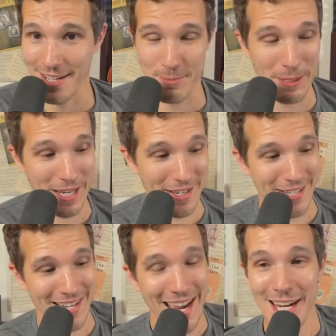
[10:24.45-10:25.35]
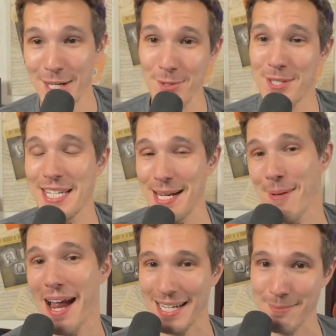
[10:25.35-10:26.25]
because you see
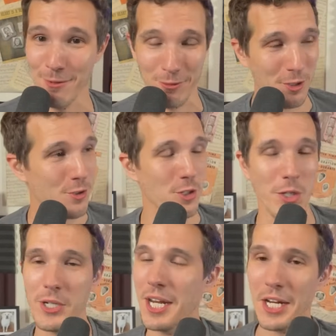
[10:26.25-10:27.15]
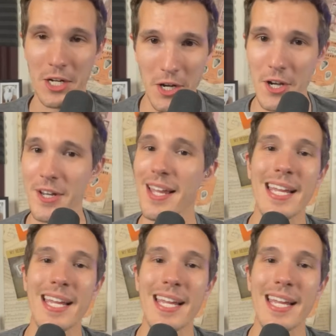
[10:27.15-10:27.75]
Matt Eberflus looking good.